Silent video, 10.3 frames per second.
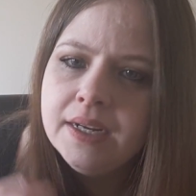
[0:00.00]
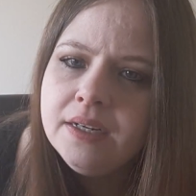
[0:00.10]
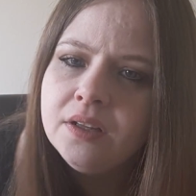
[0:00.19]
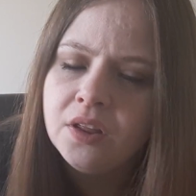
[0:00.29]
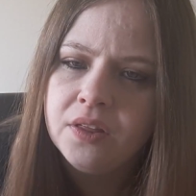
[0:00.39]

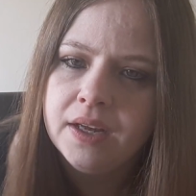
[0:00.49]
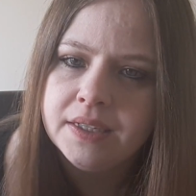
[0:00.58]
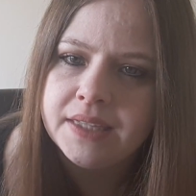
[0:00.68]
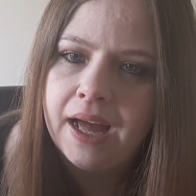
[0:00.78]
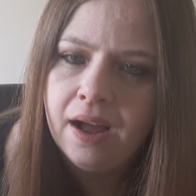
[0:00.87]
did
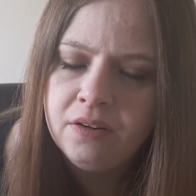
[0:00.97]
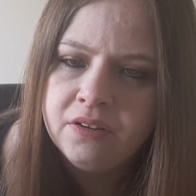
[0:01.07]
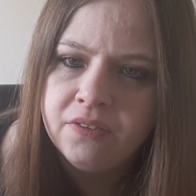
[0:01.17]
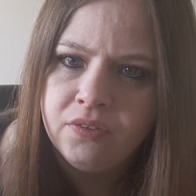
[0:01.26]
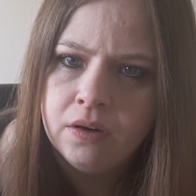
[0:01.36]
things
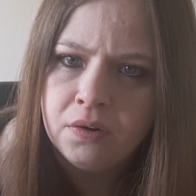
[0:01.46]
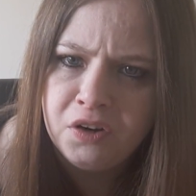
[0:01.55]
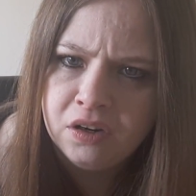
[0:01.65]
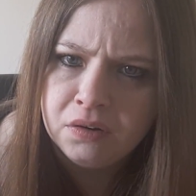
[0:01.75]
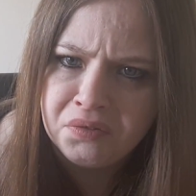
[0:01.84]
out of
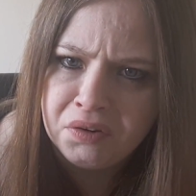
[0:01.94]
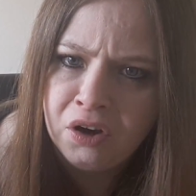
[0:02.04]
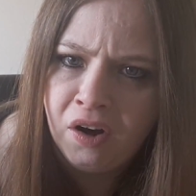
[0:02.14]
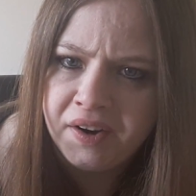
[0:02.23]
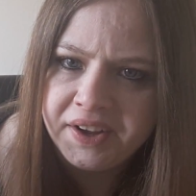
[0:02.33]

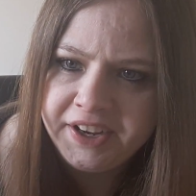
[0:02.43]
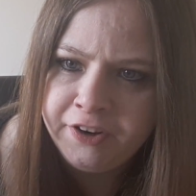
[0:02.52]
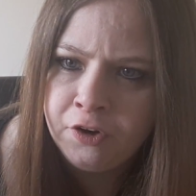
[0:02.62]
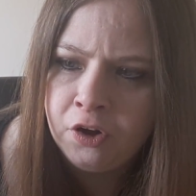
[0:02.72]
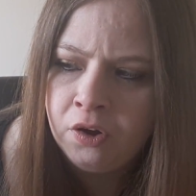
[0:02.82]

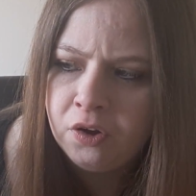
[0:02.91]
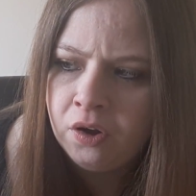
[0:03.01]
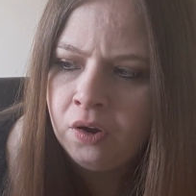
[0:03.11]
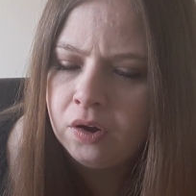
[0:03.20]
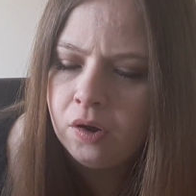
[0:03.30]
line
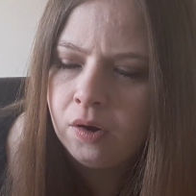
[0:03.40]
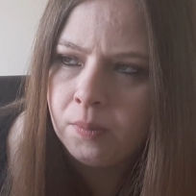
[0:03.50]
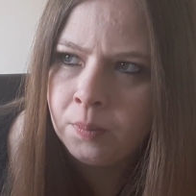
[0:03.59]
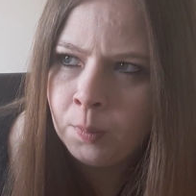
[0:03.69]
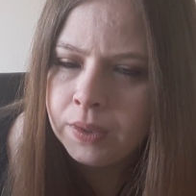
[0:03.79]

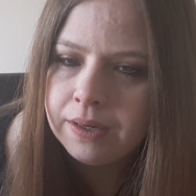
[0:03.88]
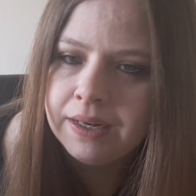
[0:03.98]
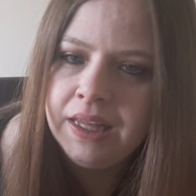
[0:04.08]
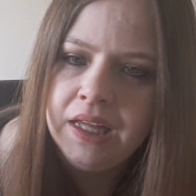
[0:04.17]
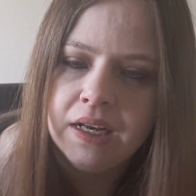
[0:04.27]

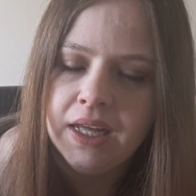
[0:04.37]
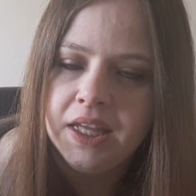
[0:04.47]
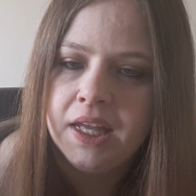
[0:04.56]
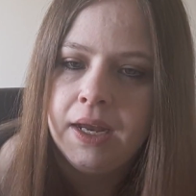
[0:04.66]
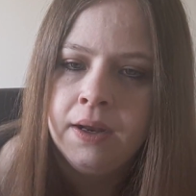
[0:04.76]

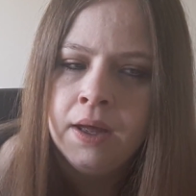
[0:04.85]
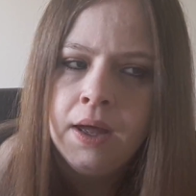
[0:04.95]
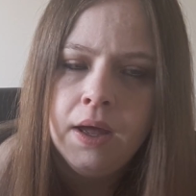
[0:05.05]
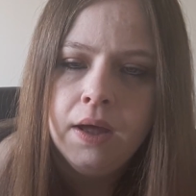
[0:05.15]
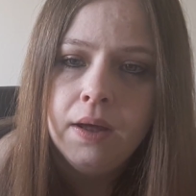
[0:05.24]
completely, then
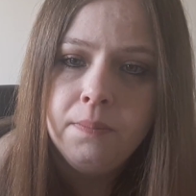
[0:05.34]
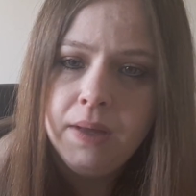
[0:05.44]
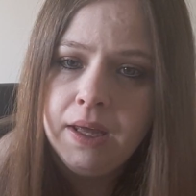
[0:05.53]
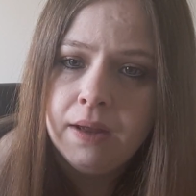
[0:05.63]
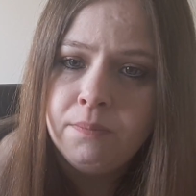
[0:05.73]

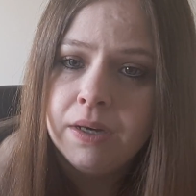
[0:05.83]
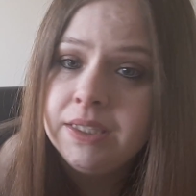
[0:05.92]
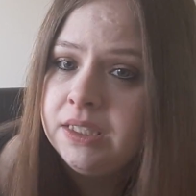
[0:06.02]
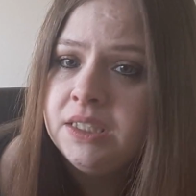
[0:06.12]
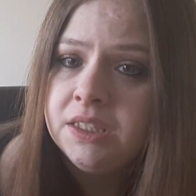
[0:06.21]
me and
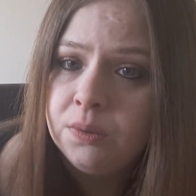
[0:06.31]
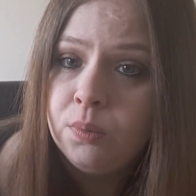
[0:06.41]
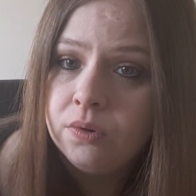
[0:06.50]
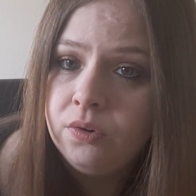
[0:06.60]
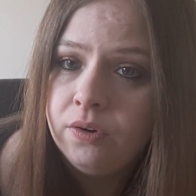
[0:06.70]
my
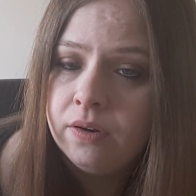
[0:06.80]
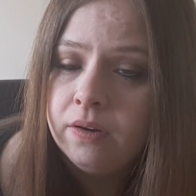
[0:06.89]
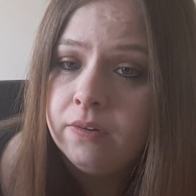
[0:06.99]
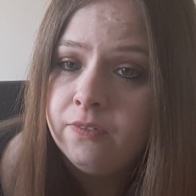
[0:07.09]
sister would